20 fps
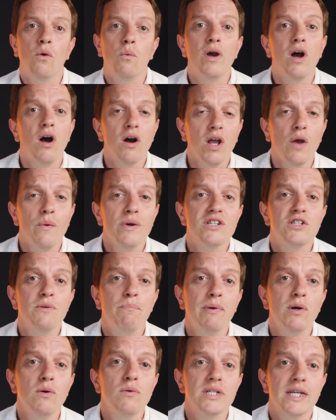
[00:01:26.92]
We are going to
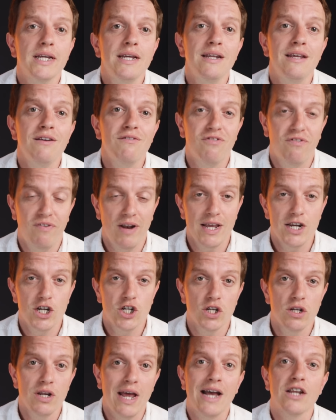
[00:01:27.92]
build in
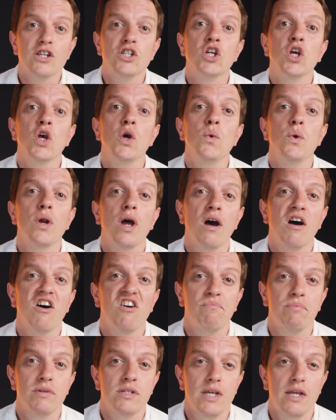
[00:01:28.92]
inflation at
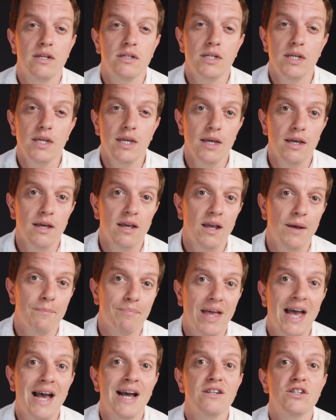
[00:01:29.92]
2.5% a year
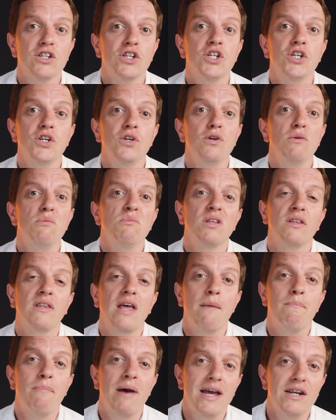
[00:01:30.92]
and assume that
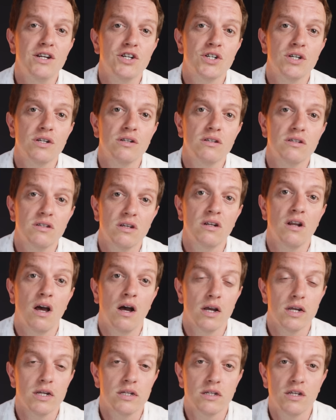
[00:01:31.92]
their pensions and
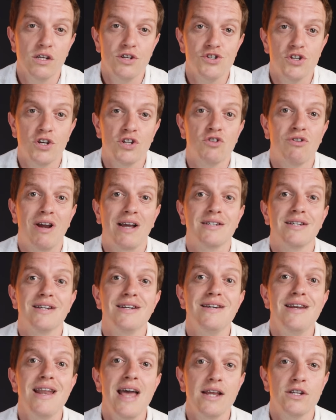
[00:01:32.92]
ISAs attract a
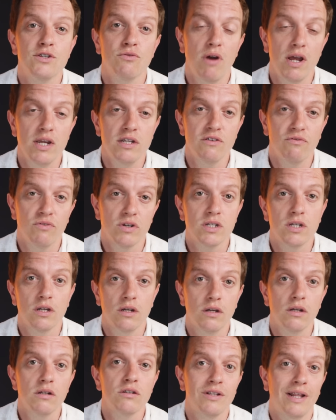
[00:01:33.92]
net rate of
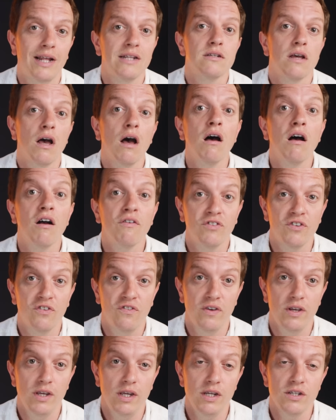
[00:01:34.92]
return, so that's after
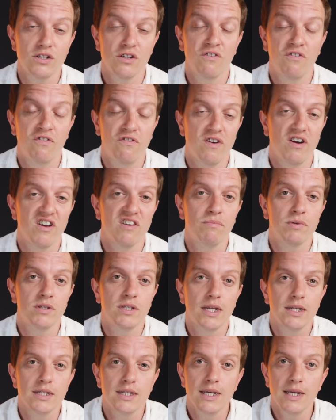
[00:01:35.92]
fees, of
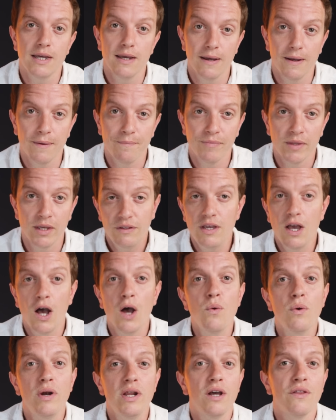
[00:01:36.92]
5% a year. The
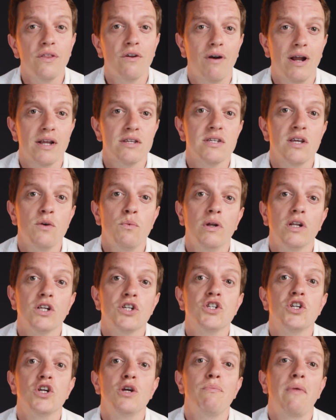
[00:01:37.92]
only other asset we'll
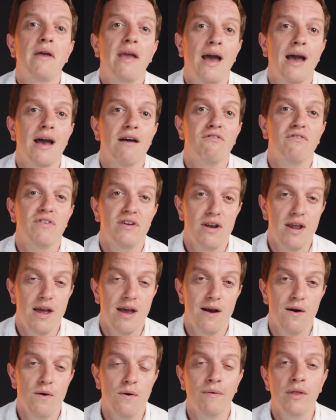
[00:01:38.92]
assume they have for
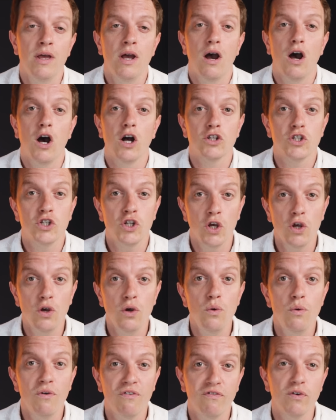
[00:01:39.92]
now are
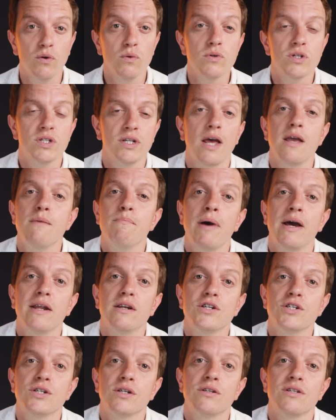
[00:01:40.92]
two full state
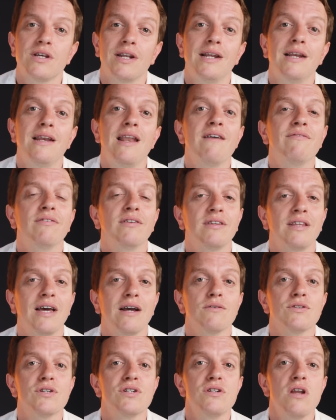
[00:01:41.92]
pensions at
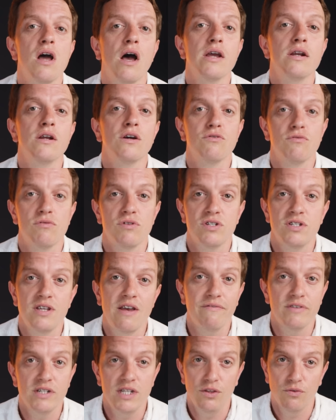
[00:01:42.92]

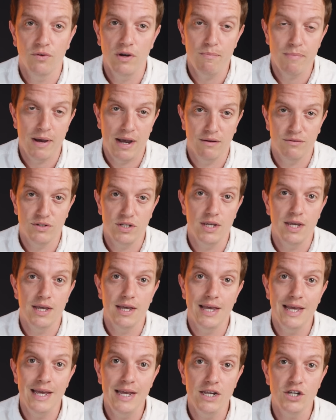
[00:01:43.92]
£11,973 a
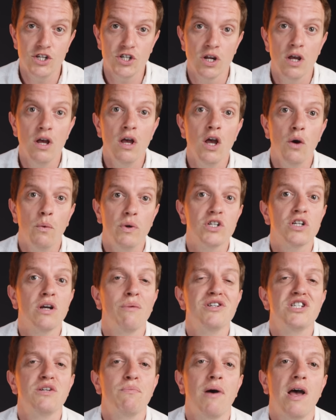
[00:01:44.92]
year each, which
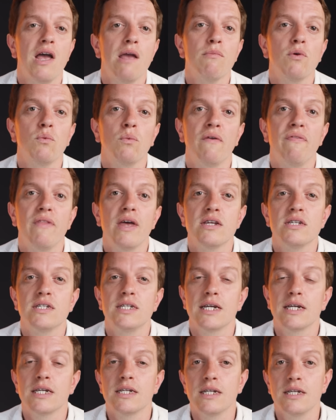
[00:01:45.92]
come into payment when they're
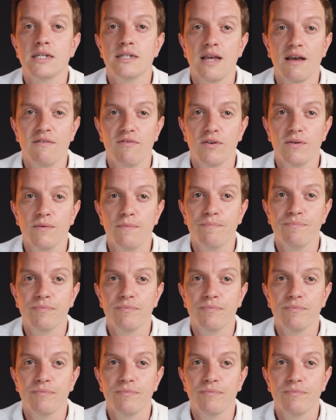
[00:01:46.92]
67.